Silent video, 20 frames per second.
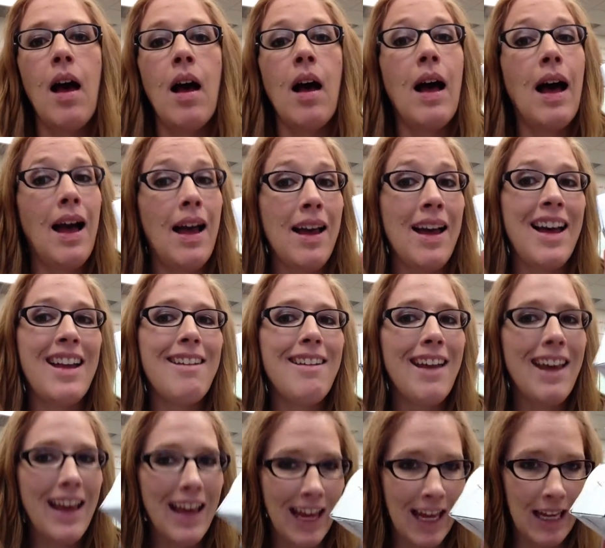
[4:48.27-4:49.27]
I got
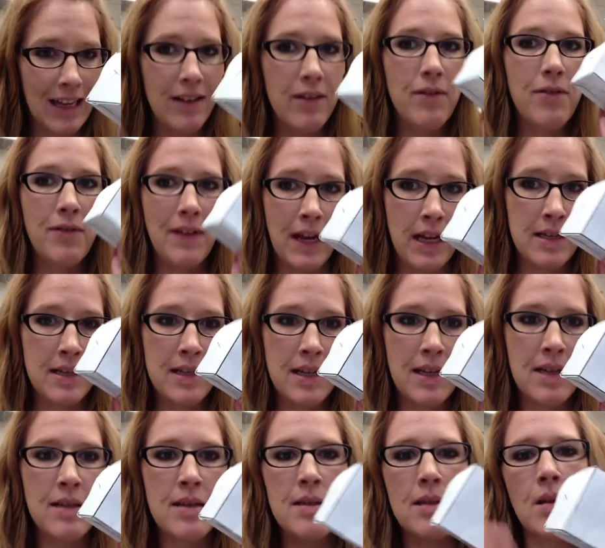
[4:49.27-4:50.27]
8
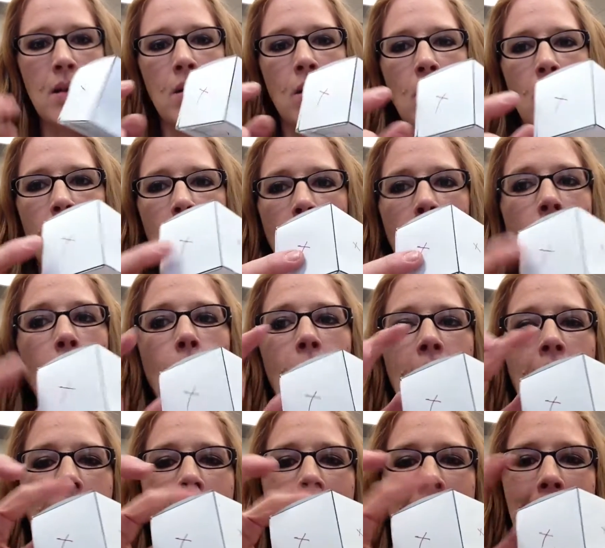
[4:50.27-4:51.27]
faces when
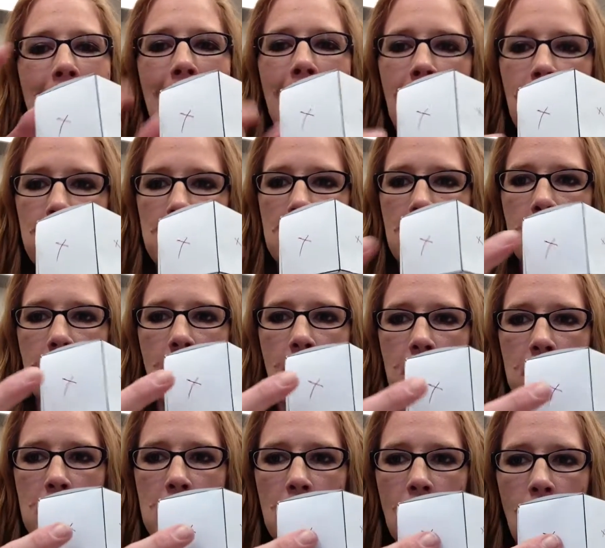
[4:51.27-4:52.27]
I counted them.
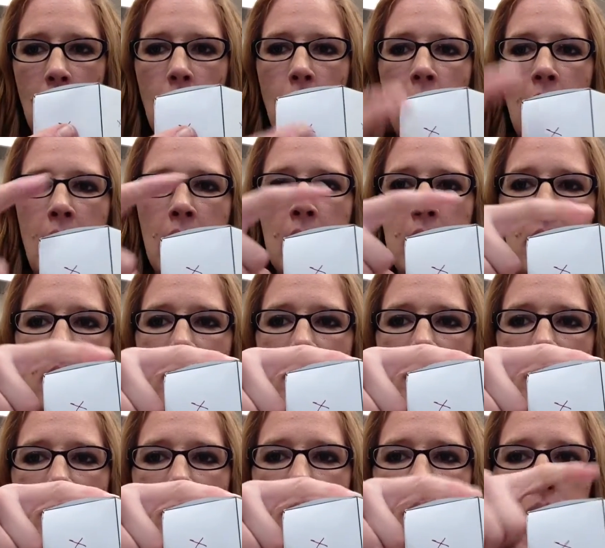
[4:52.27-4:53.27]
So 1,
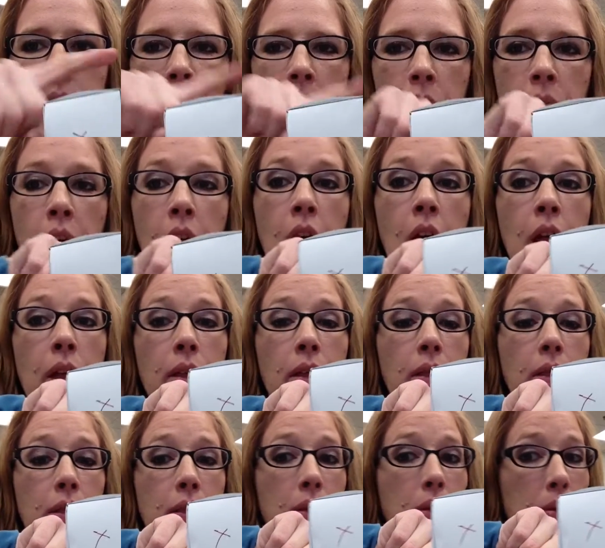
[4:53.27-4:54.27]
2,
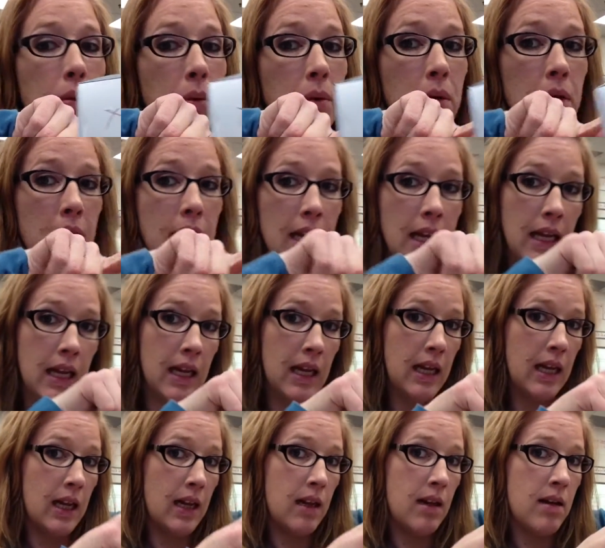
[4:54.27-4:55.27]

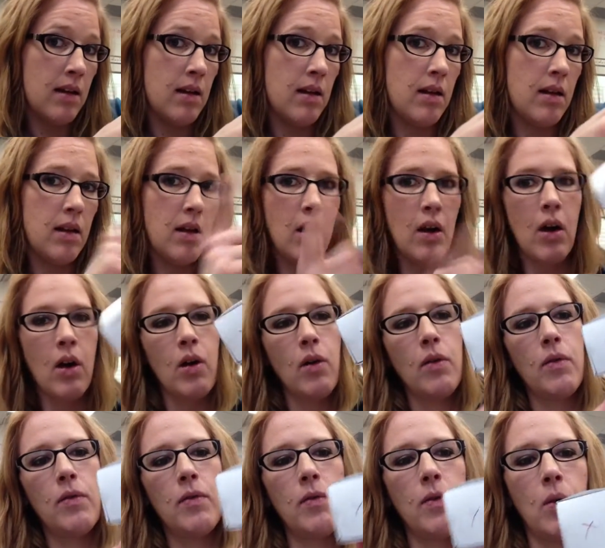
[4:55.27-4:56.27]
3,
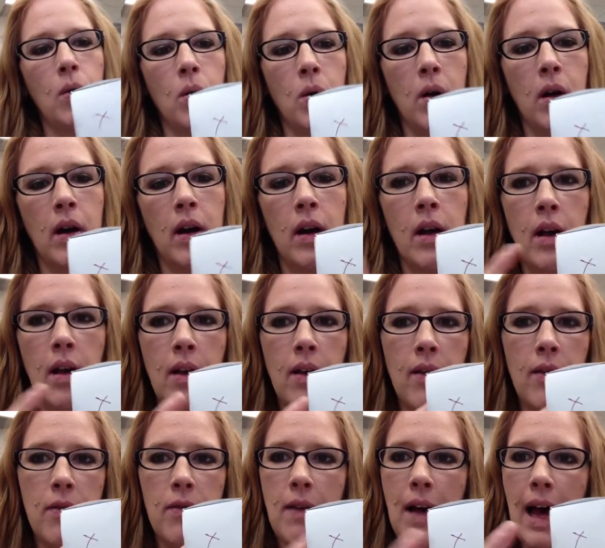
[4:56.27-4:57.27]
4,
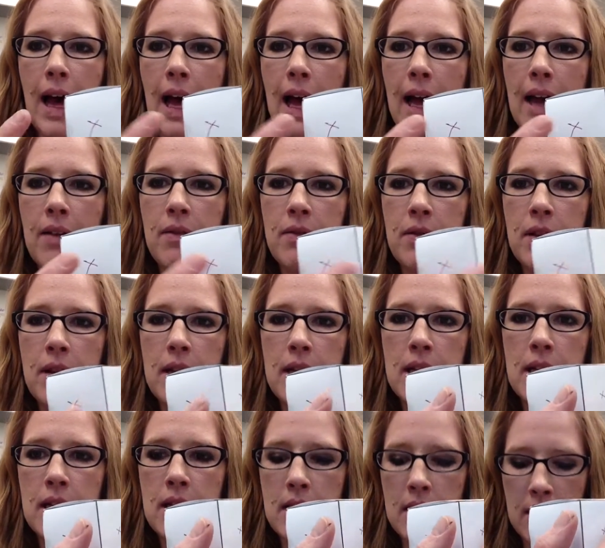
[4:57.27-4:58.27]
5,
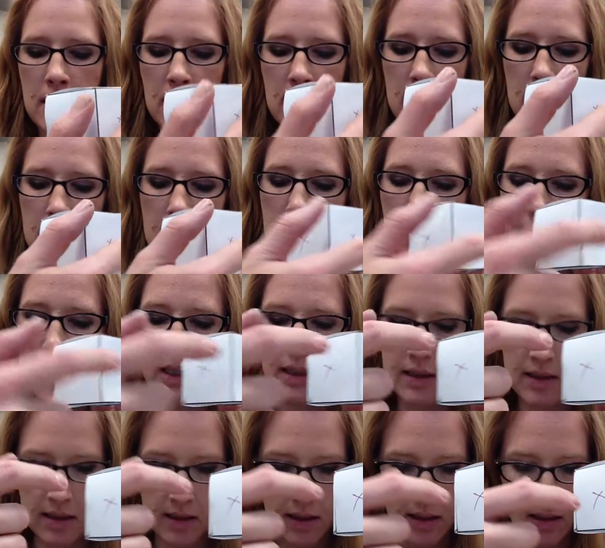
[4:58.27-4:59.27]

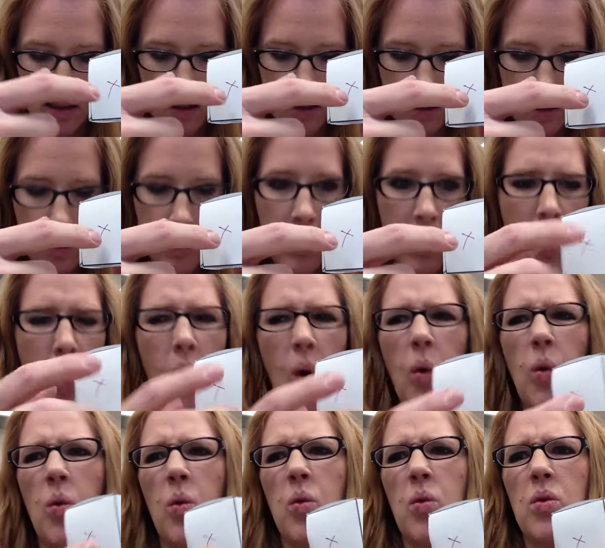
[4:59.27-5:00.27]
6. Oh,
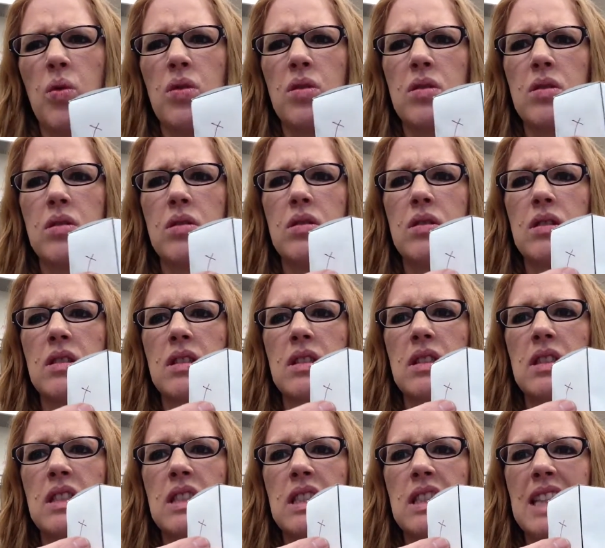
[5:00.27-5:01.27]

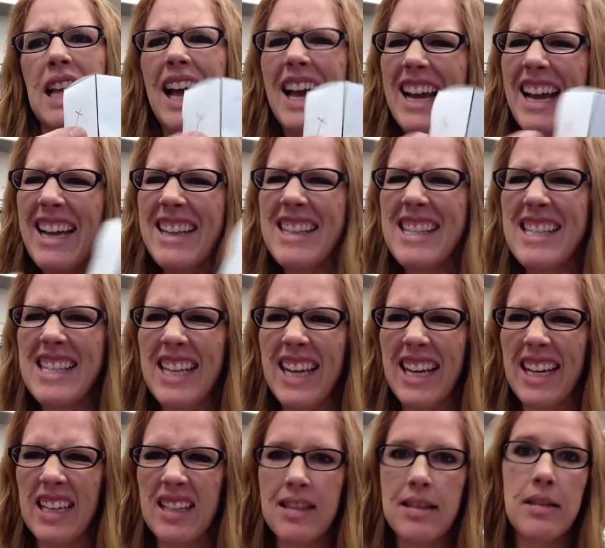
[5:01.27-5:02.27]
I got
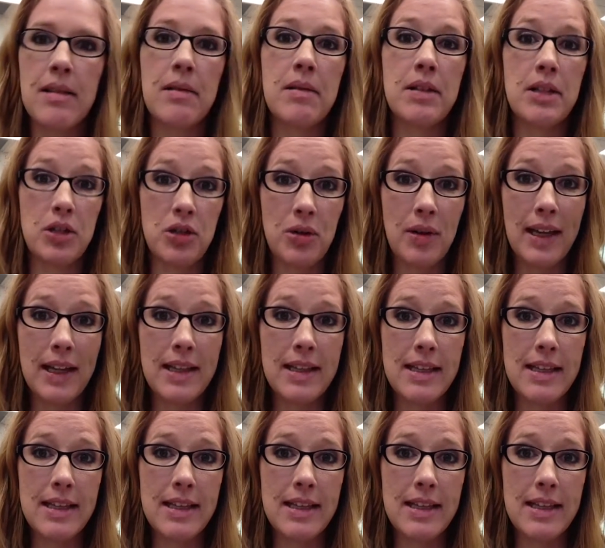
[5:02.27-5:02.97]
6. Did you get